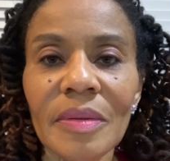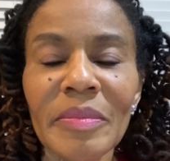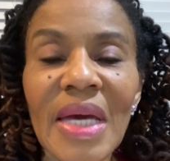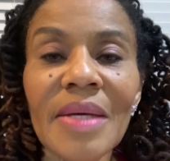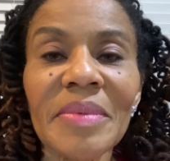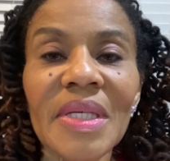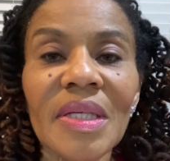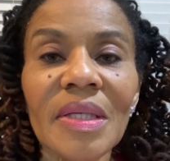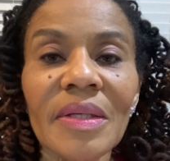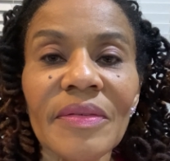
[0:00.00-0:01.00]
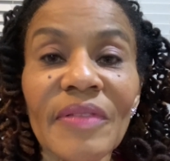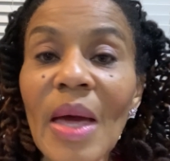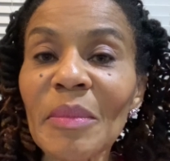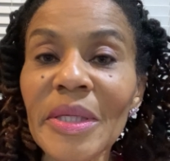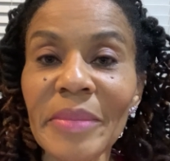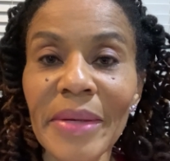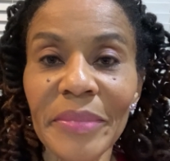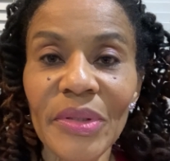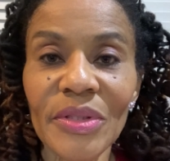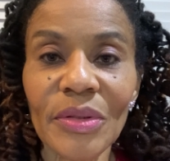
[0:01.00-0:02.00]
Maybe family
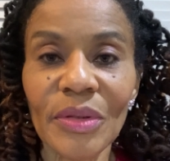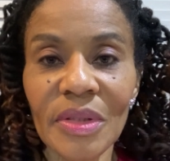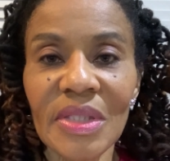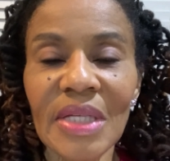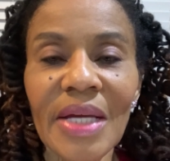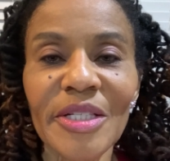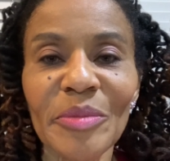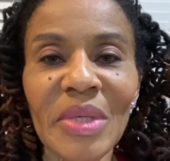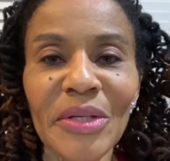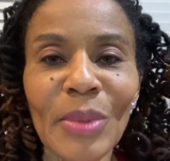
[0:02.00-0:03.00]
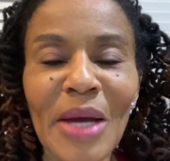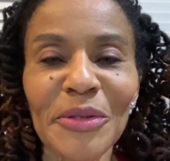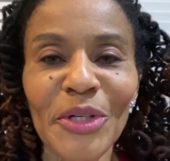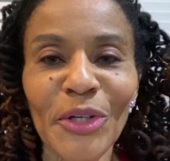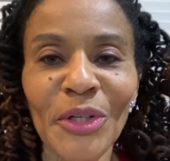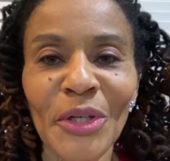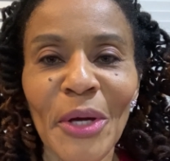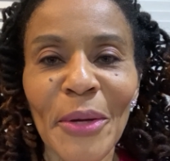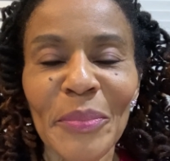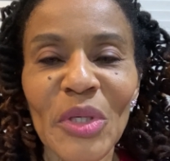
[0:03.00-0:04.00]
members couldn't stand to be around her
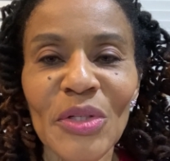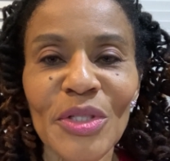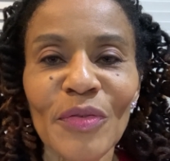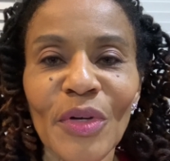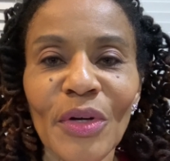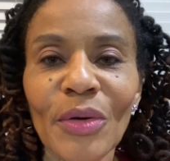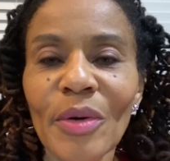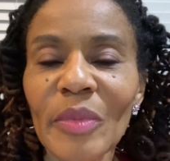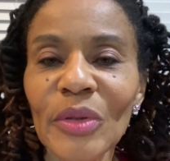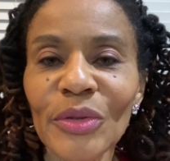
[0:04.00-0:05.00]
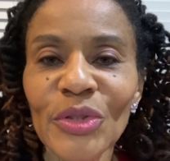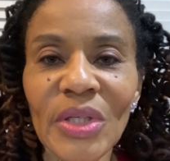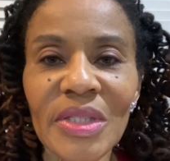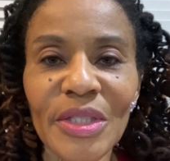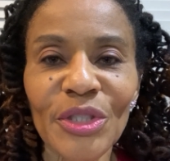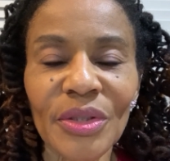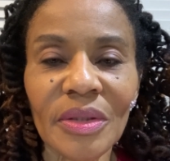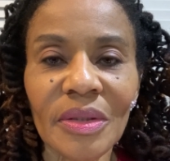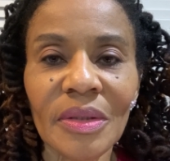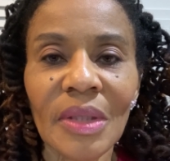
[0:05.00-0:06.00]
because of her hormonal
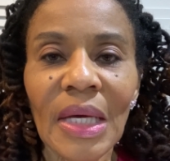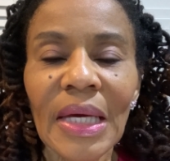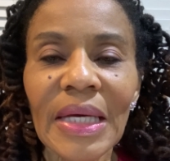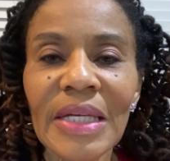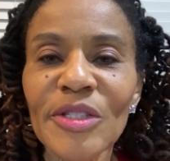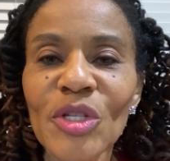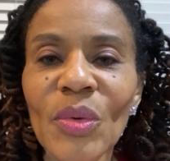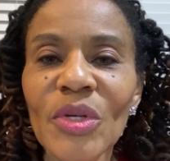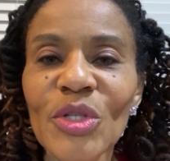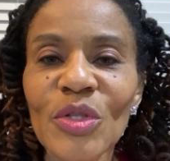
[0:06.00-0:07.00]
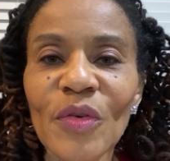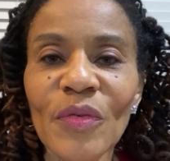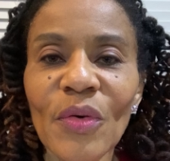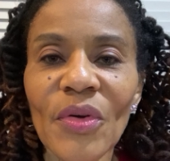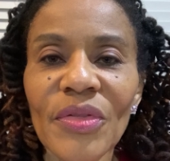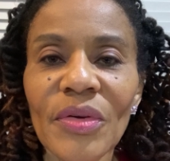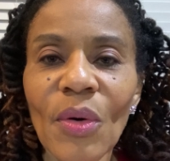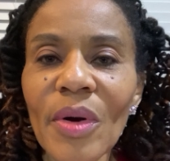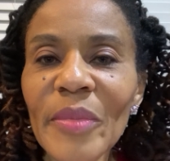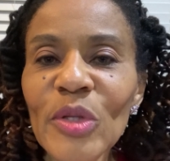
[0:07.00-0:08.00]
transition, and so on and so forth.
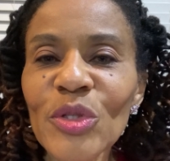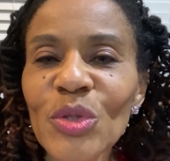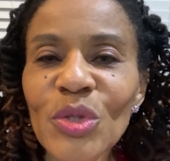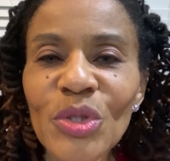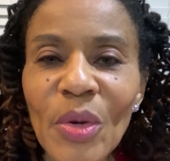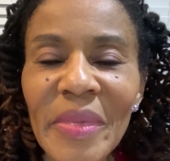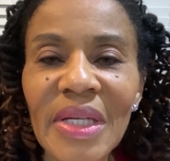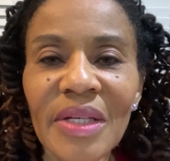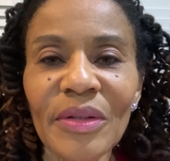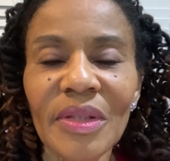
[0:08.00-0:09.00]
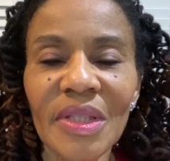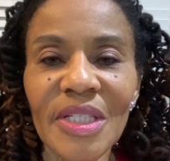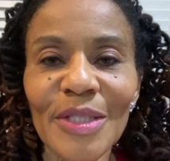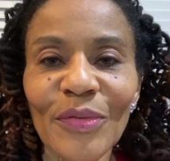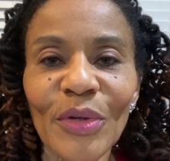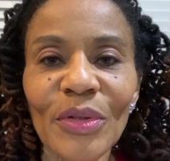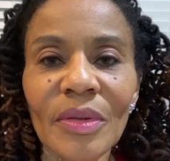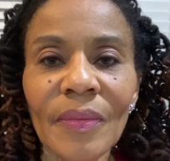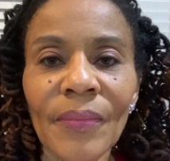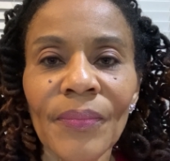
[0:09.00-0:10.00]
Hormones do so many good things for you.